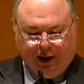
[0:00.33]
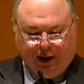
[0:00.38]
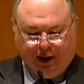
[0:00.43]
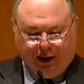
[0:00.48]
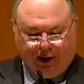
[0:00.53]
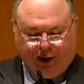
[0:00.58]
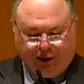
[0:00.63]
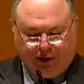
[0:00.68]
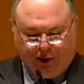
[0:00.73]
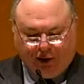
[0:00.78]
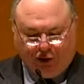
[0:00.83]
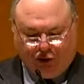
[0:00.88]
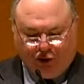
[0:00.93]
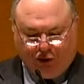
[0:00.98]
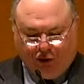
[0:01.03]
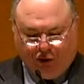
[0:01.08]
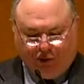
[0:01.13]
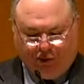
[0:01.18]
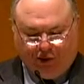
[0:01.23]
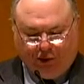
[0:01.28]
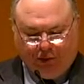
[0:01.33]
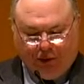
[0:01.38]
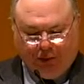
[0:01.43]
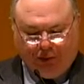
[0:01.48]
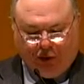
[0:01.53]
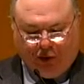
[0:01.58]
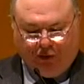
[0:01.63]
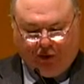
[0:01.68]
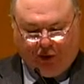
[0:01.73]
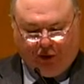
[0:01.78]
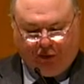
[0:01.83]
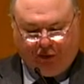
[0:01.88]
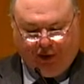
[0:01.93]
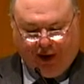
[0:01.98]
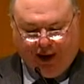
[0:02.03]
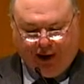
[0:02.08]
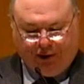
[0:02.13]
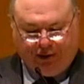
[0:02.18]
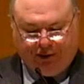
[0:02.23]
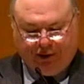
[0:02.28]
I'd now like to introduce a member of our
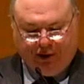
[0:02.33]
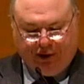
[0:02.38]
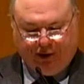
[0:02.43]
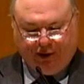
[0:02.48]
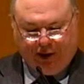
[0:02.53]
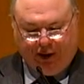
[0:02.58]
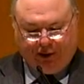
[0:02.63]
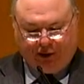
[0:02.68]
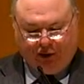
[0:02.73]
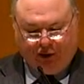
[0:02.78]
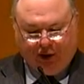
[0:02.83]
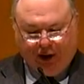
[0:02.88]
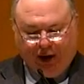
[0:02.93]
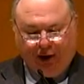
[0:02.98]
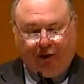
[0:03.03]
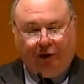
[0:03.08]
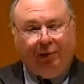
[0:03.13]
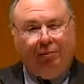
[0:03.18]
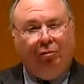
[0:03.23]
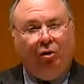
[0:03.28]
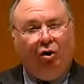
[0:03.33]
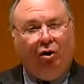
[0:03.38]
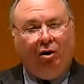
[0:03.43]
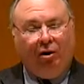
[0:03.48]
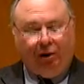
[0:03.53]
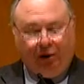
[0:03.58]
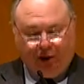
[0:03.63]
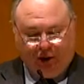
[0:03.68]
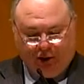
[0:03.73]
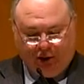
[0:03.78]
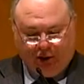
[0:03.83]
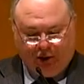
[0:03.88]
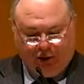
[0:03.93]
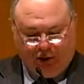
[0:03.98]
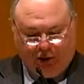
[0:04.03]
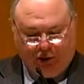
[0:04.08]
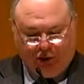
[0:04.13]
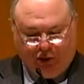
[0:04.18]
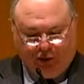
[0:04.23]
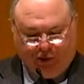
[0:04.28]
faculty, Doctor Gary Mar,
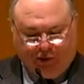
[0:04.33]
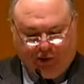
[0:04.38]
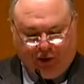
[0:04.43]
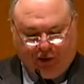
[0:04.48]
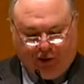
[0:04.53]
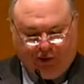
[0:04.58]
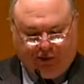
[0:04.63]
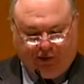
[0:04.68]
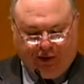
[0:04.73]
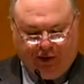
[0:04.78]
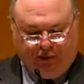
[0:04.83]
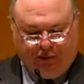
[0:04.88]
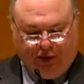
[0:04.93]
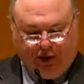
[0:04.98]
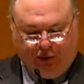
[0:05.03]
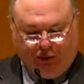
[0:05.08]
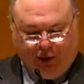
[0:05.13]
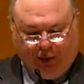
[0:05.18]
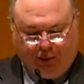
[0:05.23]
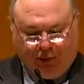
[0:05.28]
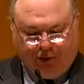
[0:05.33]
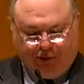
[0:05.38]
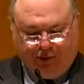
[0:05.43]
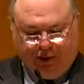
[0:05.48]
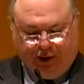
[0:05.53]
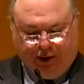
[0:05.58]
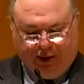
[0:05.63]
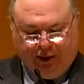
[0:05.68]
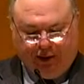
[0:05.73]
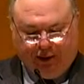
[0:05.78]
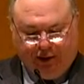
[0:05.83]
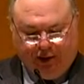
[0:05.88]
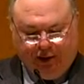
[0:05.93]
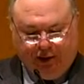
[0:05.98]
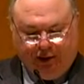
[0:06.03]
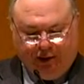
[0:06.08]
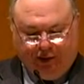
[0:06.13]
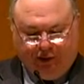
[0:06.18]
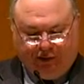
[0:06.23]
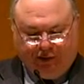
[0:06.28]
who is here this evening representing
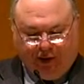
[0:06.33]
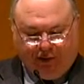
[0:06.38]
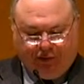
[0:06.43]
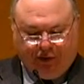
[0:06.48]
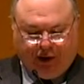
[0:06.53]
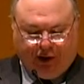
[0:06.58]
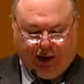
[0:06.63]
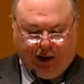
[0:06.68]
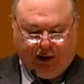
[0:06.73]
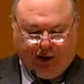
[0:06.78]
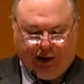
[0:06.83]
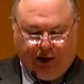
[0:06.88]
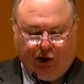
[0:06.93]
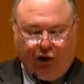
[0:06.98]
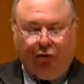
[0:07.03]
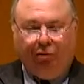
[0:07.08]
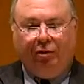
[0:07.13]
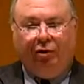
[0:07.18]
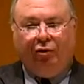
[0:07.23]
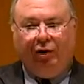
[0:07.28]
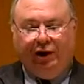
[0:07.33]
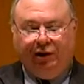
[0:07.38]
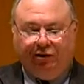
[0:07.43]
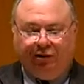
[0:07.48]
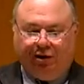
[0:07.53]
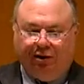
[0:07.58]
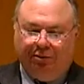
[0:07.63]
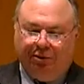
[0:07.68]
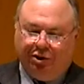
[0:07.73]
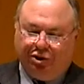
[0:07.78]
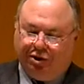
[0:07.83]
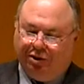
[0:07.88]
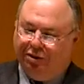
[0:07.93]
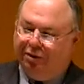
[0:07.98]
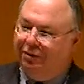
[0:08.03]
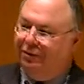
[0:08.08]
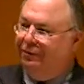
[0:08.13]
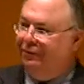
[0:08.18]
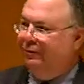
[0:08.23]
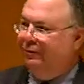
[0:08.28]
the Suffolk County Human Rights Commission.